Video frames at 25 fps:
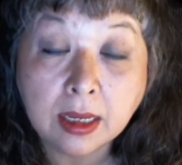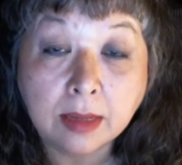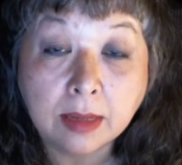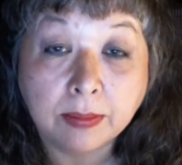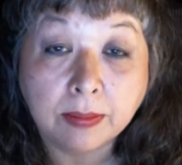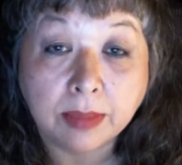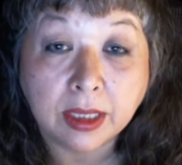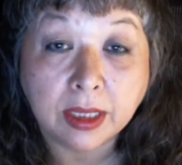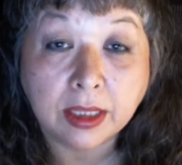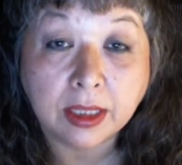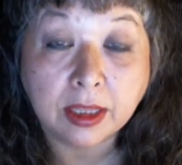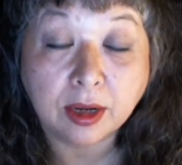
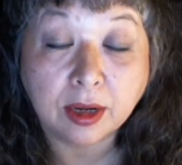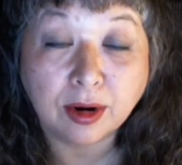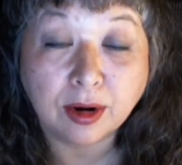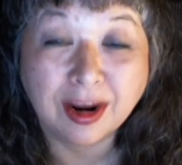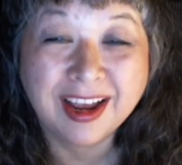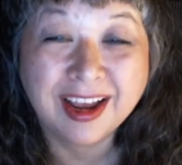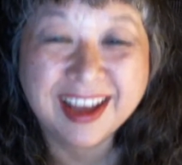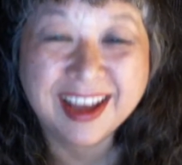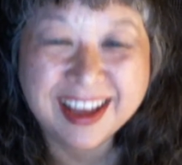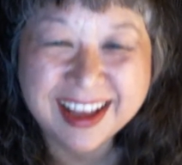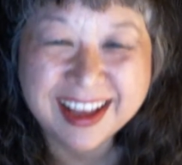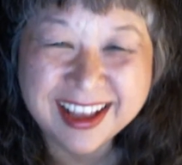Be there.
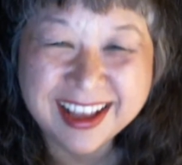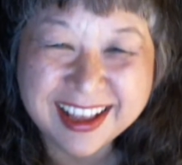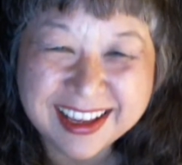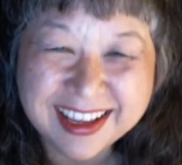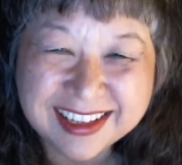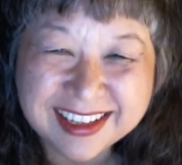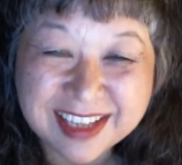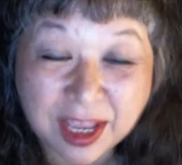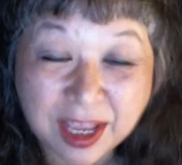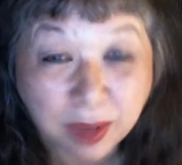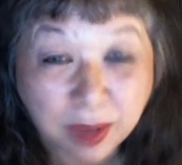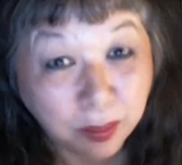
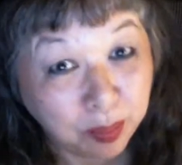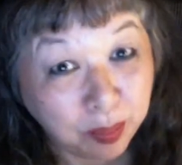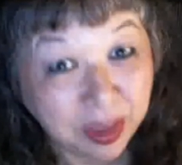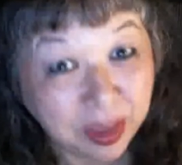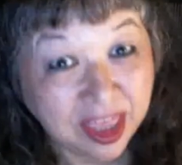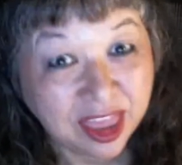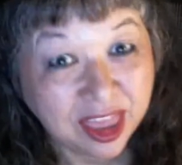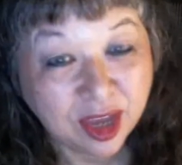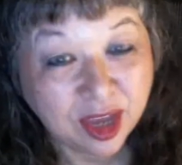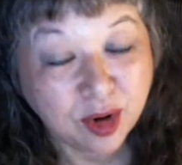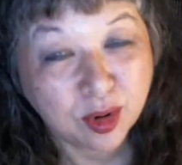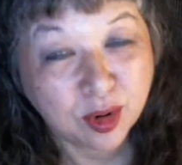Like,
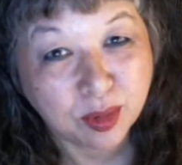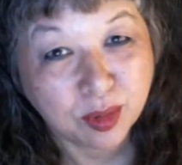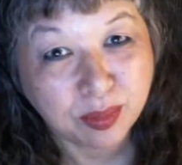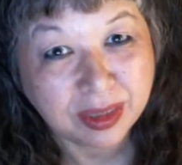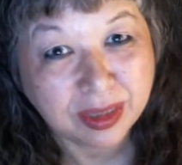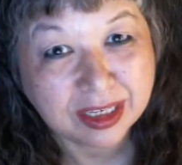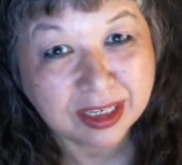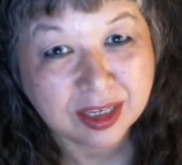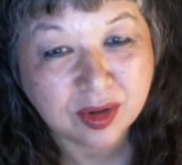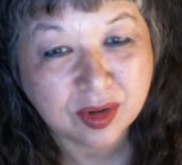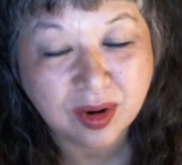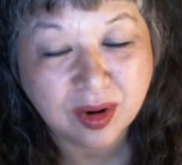be there or
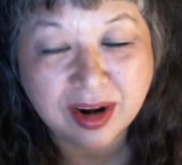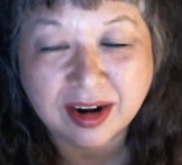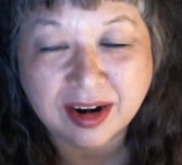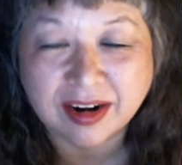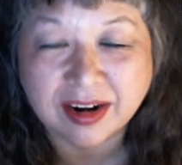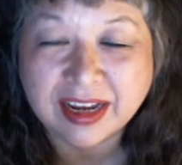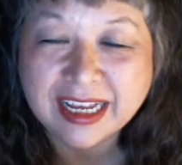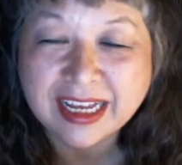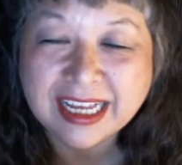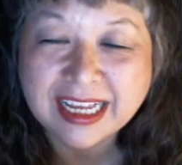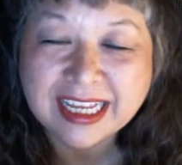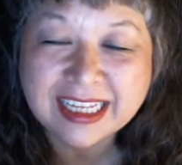be square.
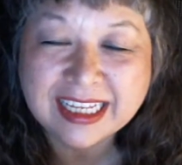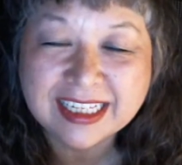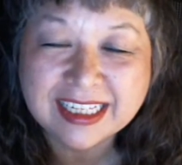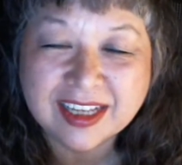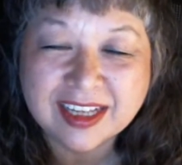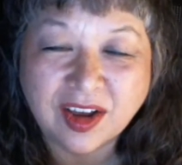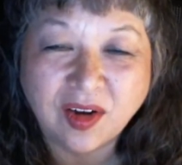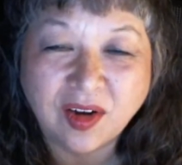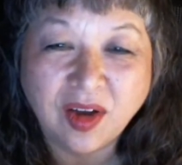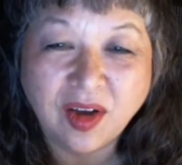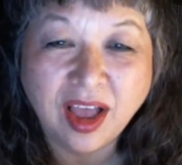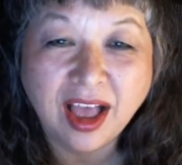
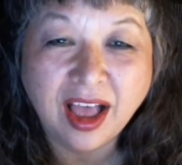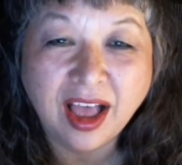So